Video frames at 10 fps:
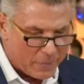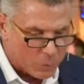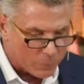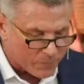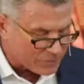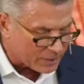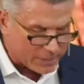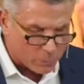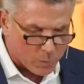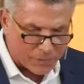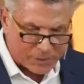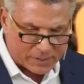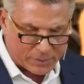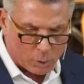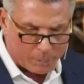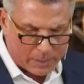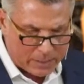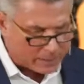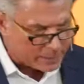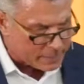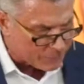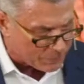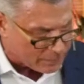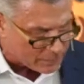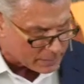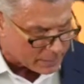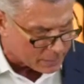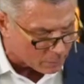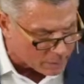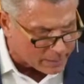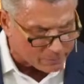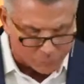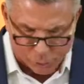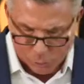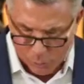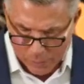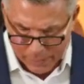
if you're visiting with us, there'll be enough in here. I am sure